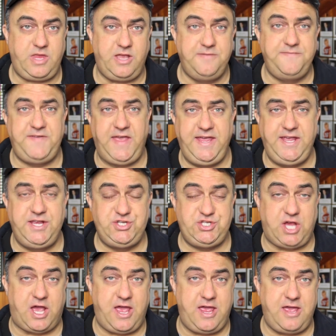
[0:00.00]
fake
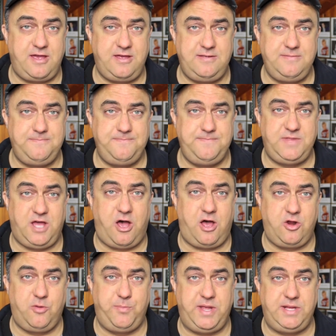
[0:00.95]
Shia, the
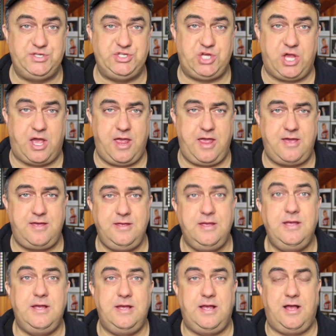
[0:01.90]
auto pen Shia.
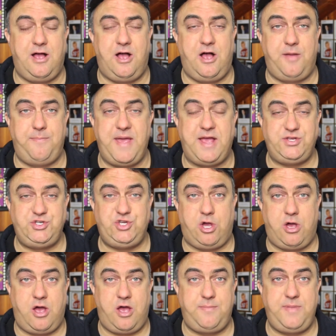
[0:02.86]
Uh, Matt
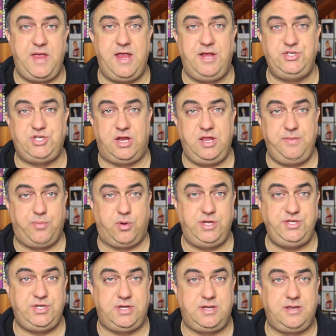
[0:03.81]
Schaub and Johnny
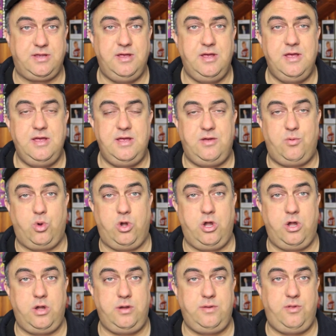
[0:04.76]
Boychuk
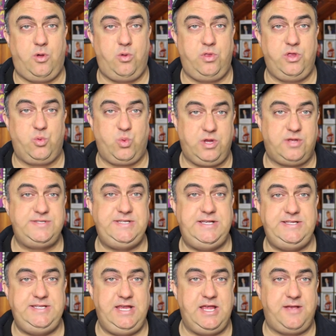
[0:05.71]
were the only real
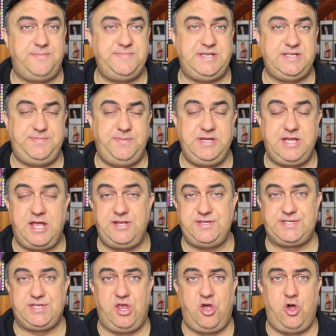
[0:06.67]
T T Ms. It's been kind of
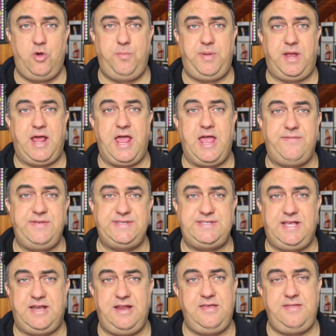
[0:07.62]
slow, but I haven't
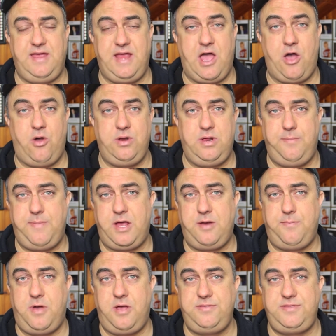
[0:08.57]
sent anything out in about a
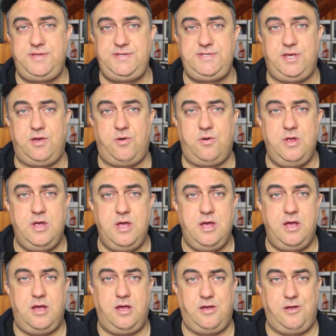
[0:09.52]
month. So
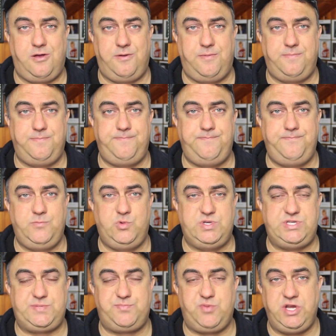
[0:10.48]
um,
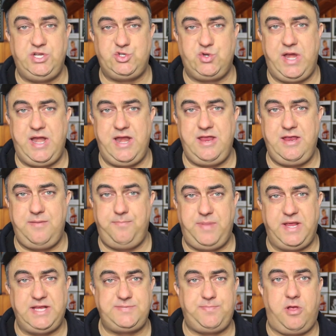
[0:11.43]
with spring training and
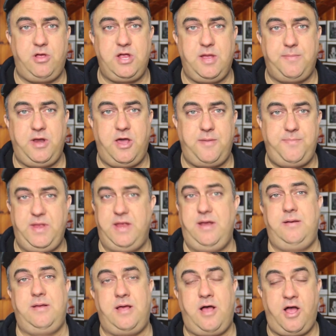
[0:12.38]
baseball coming up
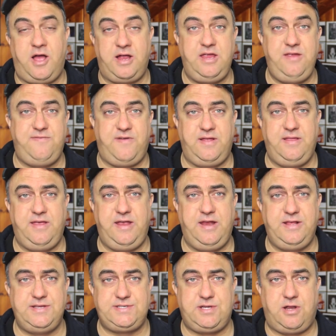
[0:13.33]
and hockey finally
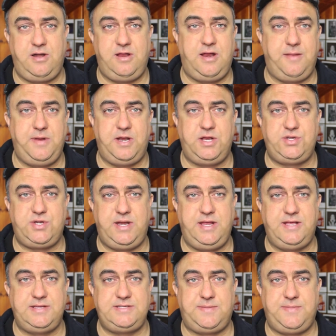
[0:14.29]
getting started, I'm going to try to
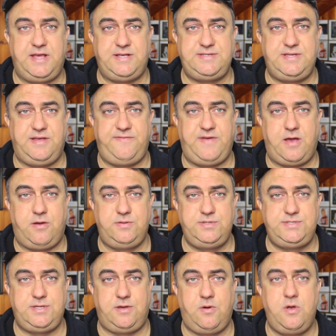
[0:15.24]
get some of that stuff out.
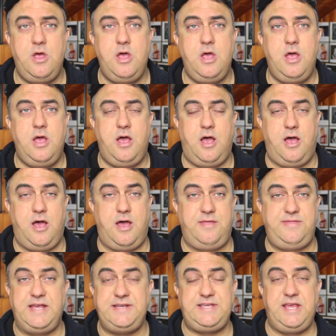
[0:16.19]
So
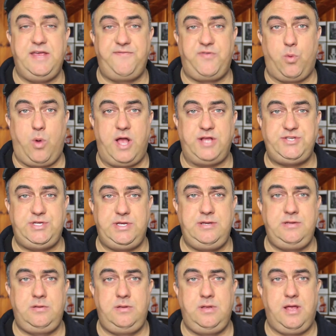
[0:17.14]
uh, thanks again for
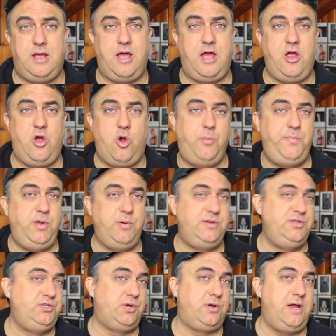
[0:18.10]
watching. I hope you
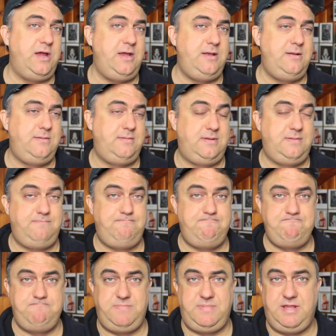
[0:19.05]
enjoyed
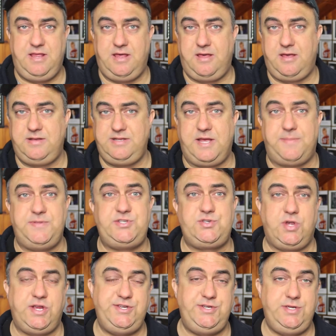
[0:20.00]
the
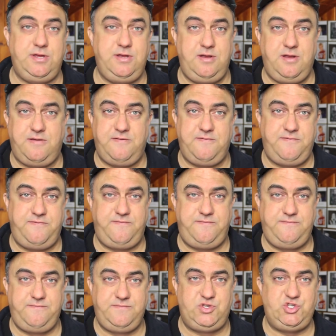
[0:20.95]
demonstration of
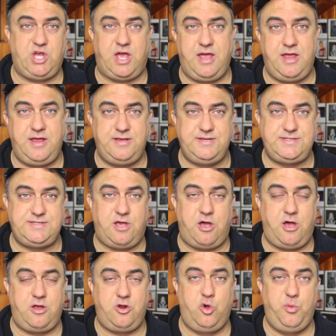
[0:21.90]
Shia's
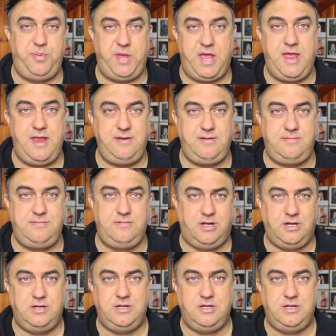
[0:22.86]
auto pen